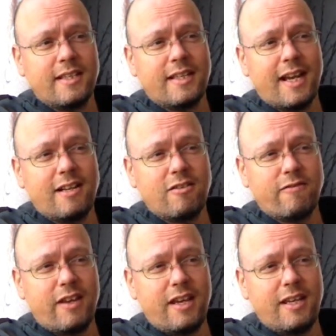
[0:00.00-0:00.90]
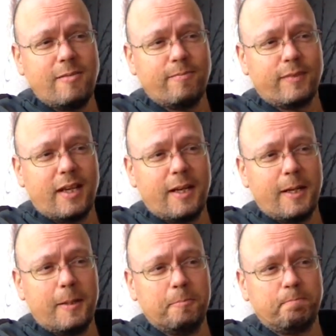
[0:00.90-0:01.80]
kind of a
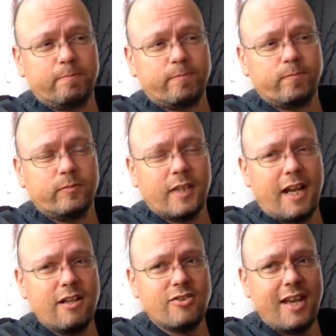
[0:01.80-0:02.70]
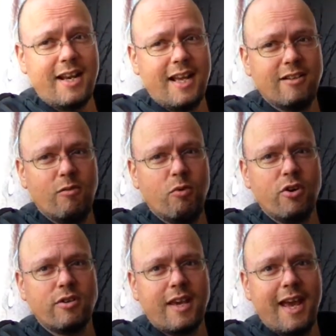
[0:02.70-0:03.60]
how do you say that? A
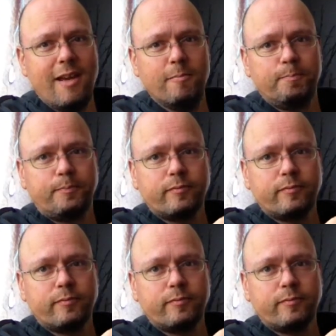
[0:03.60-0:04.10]
word game.